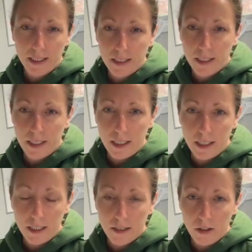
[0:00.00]

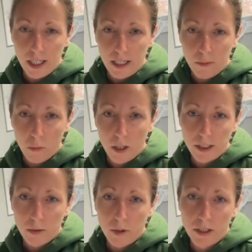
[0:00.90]
60 gram
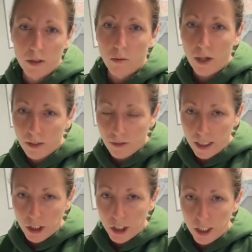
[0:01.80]
1 to 1 to 1
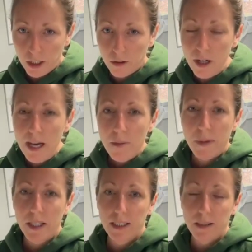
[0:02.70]
ratio
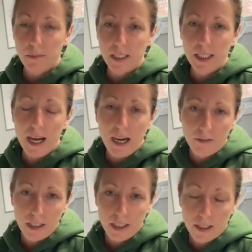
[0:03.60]
because it means I
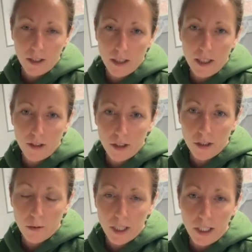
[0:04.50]
have to discard
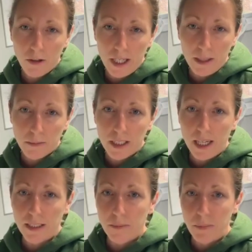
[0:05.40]
120 grams.
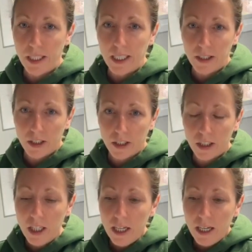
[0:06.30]
And the
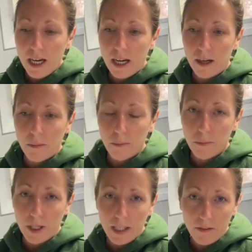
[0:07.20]
beginner
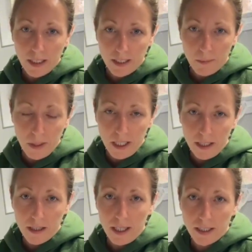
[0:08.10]
bread
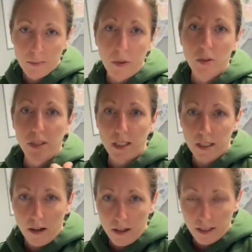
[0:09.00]
recipe that's
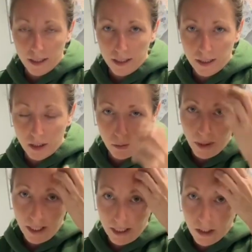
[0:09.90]
posted on the sister
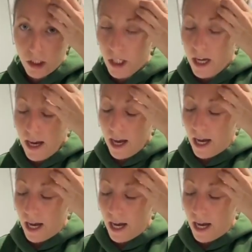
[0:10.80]
page